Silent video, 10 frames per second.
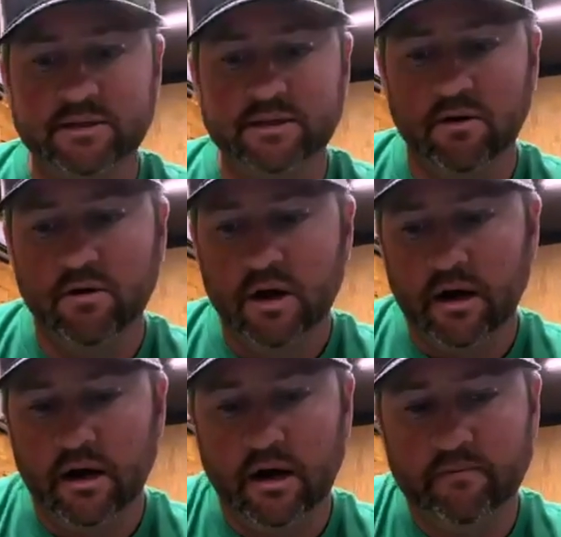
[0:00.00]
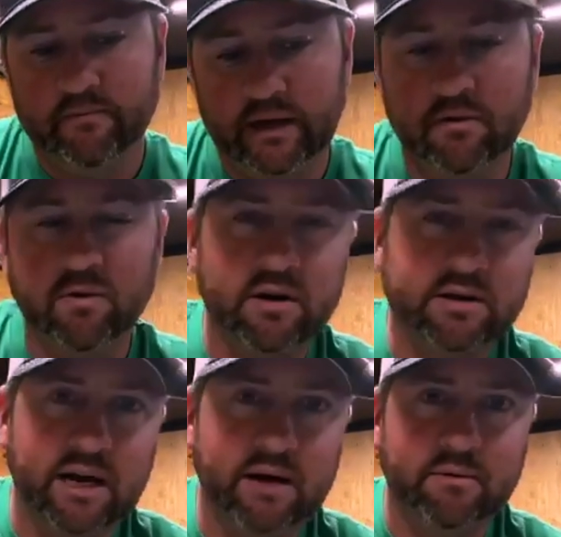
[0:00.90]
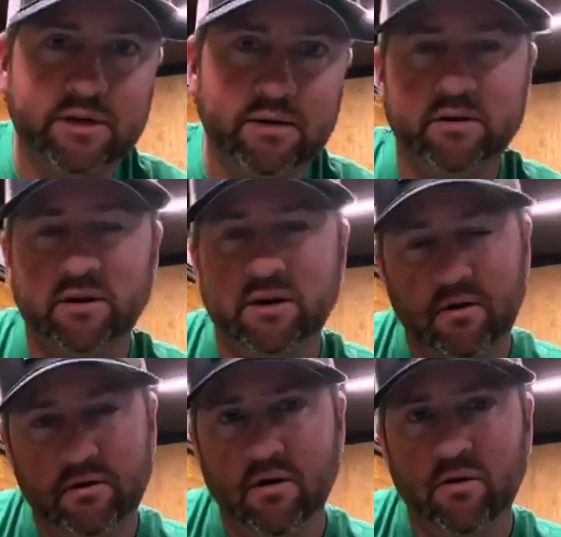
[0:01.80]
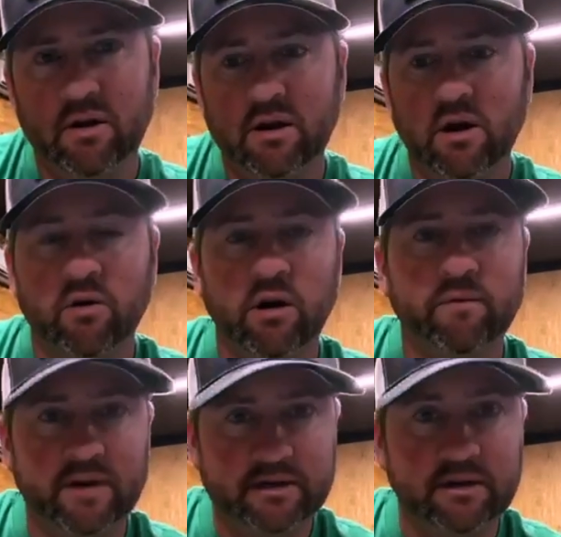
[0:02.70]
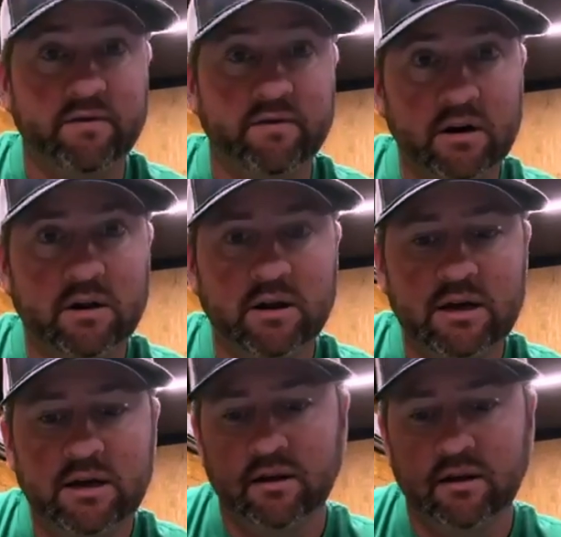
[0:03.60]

So um, in the wintertime, I'm typically yo-yoing it or I'm fishing it vertically.